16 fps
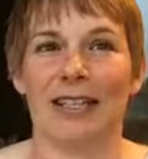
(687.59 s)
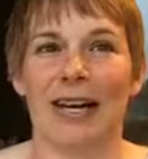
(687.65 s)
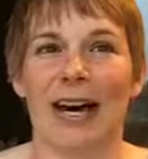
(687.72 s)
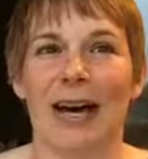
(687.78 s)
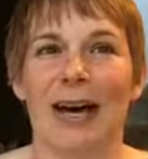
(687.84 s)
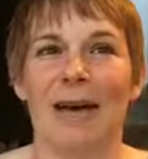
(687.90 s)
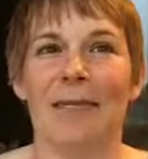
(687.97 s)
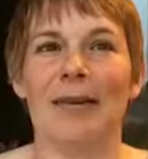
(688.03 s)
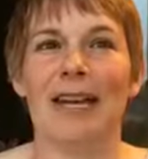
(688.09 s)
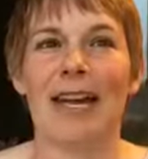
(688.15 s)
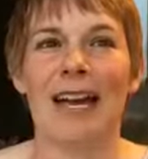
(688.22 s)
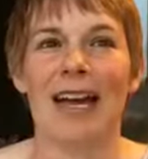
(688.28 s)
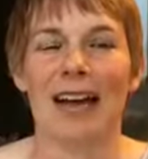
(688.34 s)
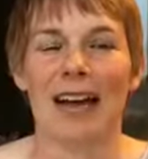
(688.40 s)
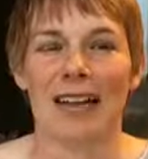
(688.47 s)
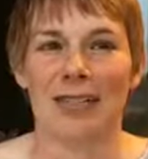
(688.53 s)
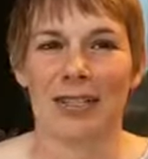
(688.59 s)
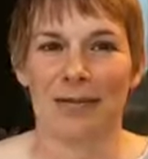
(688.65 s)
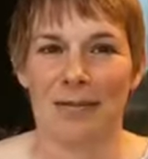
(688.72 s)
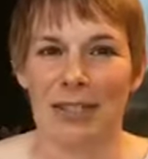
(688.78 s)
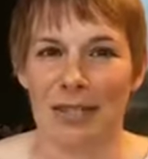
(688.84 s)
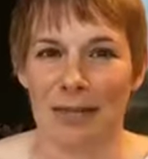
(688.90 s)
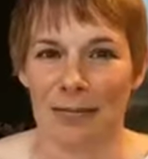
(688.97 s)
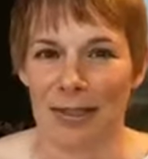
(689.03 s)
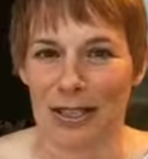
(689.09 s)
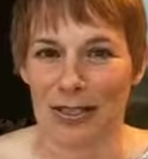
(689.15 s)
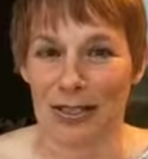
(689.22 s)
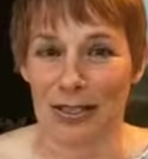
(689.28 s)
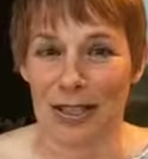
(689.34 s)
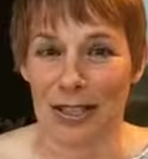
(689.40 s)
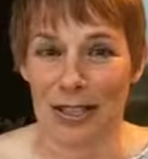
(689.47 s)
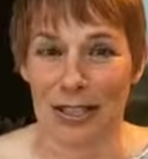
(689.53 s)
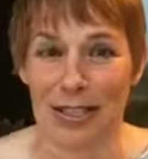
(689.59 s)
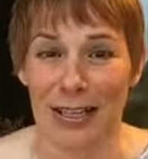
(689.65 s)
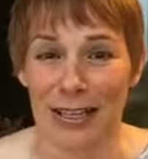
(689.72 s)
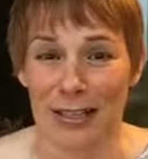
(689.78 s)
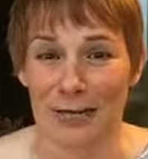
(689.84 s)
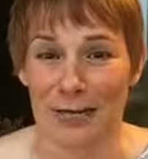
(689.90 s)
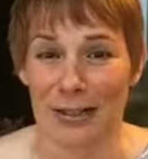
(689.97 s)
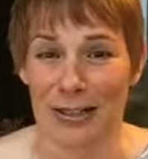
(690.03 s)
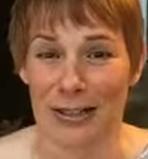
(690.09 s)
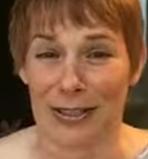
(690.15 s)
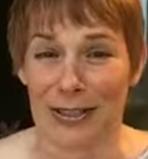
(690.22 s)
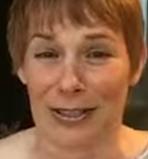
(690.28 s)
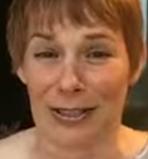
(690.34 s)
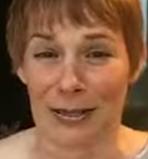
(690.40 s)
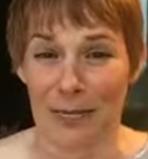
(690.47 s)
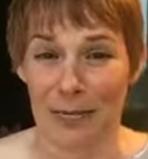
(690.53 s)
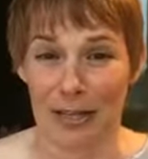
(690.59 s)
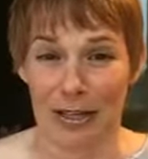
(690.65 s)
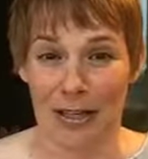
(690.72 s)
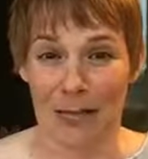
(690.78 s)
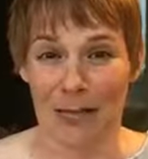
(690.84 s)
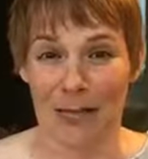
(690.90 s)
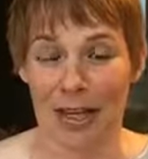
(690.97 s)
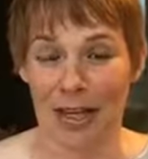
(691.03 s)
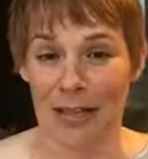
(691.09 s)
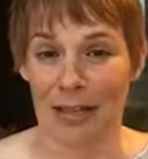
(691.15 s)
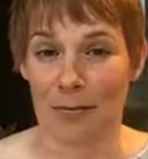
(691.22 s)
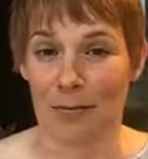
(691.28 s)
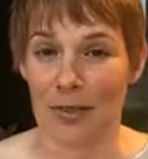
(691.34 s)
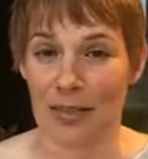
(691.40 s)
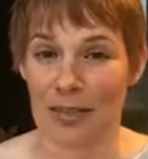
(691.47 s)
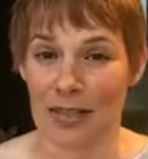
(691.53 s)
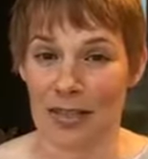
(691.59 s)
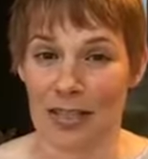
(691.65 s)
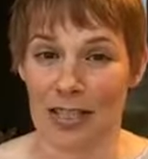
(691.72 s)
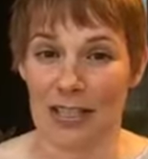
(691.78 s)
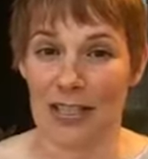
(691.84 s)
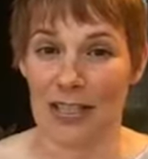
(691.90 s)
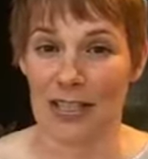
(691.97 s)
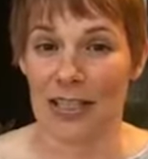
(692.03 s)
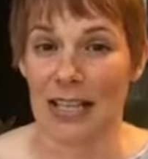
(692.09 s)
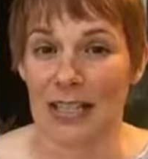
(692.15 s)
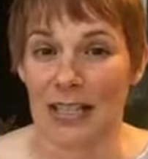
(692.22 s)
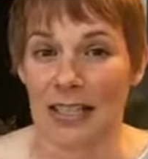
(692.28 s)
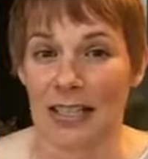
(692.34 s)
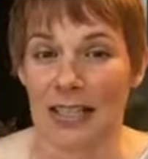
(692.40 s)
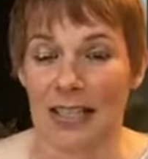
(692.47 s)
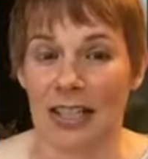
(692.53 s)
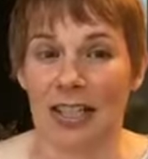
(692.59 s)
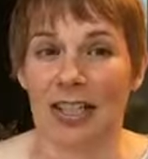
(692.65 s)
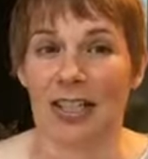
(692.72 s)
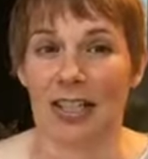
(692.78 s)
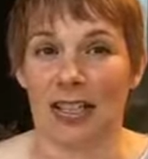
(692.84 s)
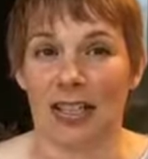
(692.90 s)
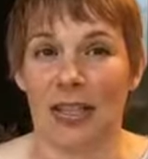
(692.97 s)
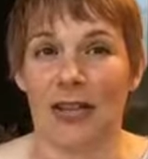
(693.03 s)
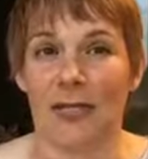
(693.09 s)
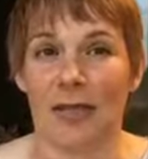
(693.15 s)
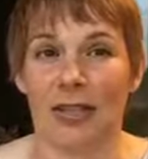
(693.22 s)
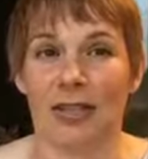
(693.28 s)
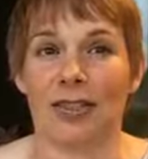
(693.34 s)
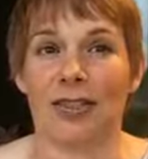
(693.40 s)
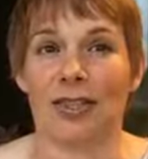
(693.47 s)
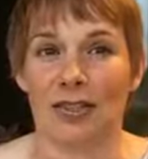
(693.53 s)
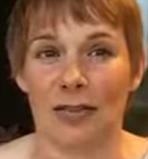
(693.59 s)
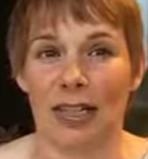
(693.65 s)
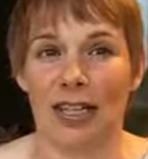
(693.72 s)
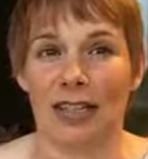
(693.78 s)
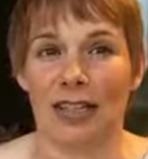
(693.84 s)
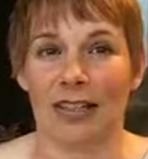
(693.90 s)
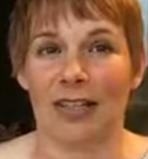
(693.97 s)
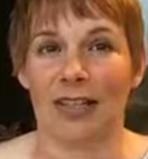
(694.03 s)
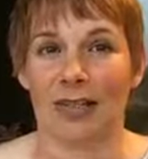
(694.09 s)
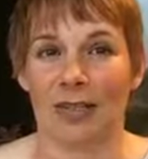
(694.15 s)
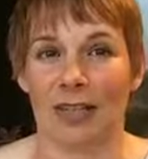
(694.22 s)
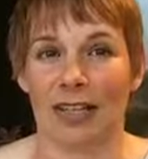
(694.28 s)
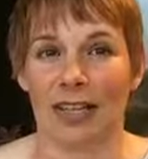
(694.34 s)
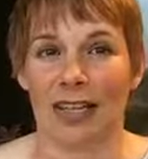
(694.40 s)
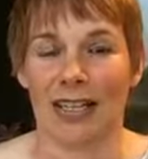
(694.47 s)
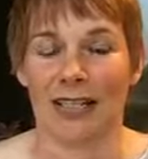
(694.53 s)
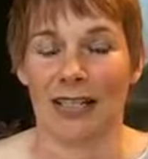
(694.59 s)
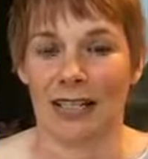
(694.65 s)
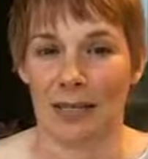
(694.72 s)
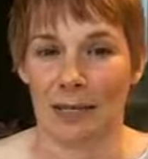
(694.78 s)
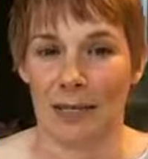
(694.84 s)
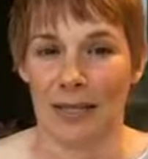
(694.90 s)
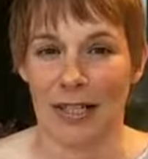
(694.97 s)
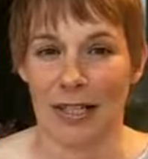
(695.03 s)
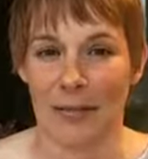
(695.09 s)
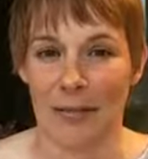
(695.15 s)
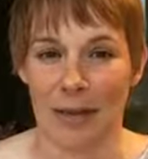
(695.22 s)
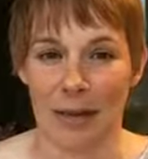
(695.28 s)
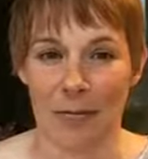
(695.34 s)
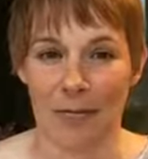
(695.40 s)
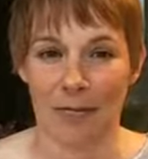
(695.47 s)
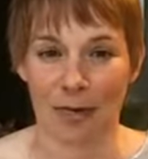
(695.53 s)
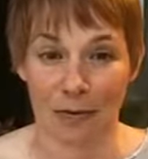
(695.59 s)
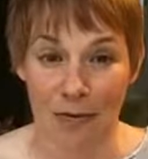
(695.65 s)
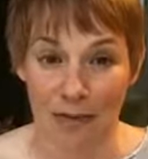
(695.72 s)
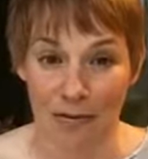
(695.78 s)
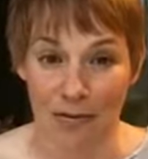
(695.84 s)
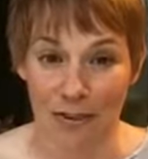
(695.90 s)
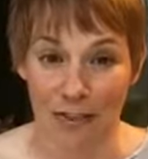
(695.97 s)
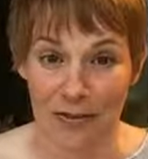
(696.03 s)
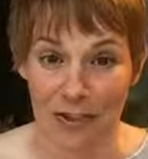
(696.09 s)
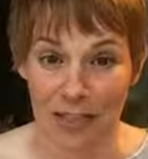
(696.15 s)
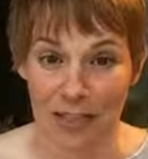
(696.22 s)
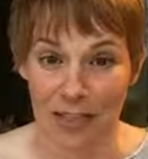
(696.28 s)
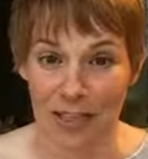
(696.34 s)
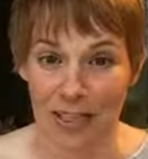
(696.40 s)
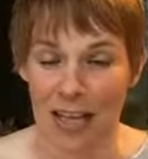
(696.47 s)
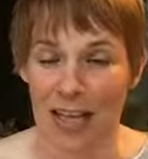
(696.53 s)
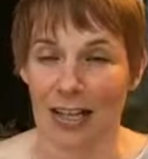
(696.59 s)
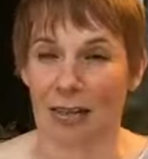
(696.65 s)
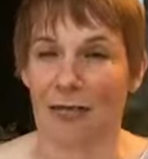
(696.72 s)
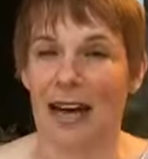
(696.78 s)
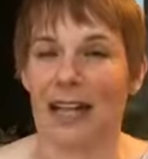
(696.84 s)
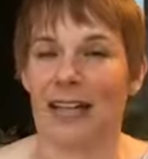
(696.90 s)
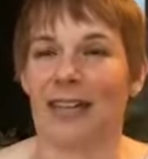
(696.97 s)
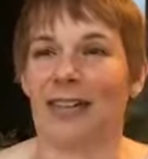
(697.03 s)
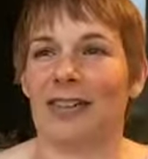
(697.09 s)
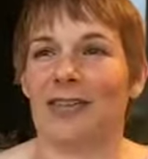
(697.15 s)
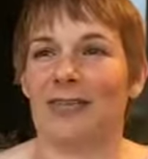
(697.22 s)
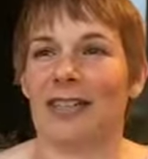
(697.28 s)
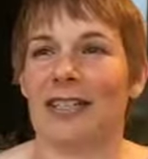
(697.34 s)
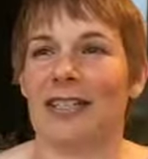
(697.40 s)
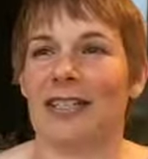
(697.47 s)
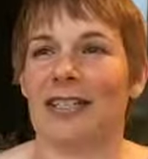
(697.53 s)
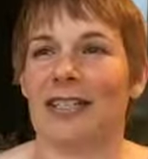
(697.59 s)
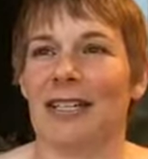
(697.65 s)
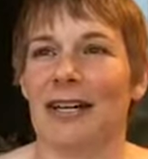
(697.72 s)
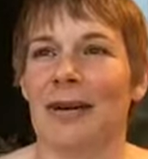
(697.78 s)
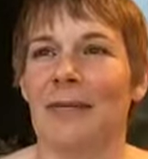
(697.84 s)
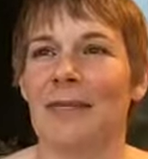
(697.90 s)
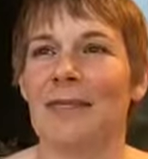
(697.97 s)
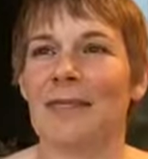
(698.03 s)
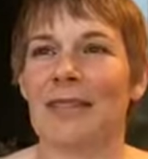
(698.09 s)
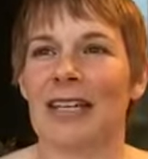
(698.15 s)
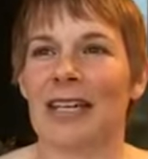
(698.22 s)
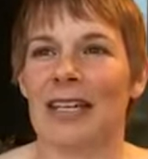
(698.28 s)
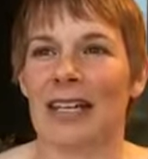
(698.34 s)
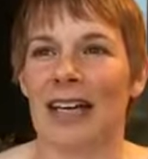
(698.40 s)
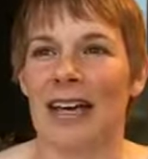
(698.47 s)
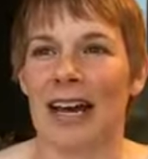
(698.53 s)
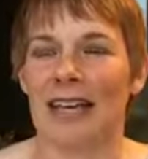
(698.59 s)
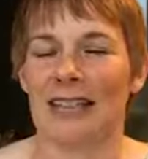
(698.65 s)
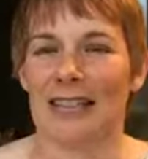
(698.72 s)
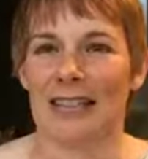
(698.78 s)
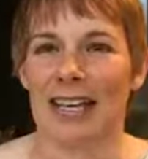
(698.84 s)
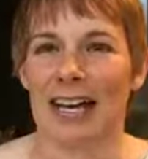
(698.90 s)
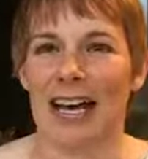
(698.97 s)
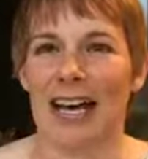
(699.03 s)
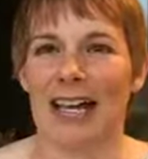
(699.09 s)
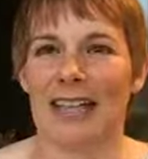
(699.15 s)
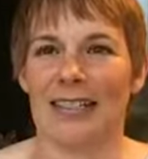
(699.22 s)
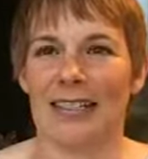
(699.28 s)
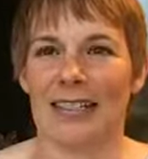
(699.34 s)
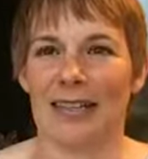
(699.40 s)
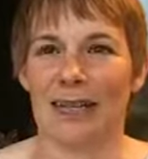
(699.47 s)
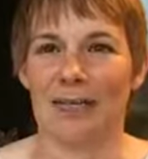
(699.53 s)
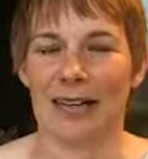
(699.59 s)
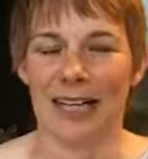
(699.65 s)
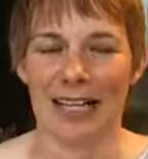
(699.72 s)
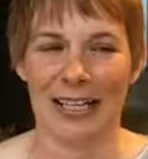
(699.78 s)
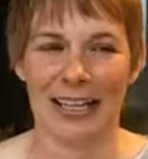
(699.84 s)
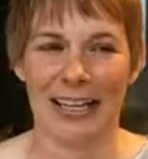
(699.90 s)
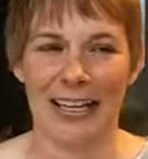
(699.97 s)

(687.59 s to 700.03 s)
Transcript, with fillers: Um, also, meetup leaders, like anyone can start a meetup, right? The person doesn't necessarily know what they're doing that's organizing the meetup. Um, one of my favorites in Colorado was um, I saw someone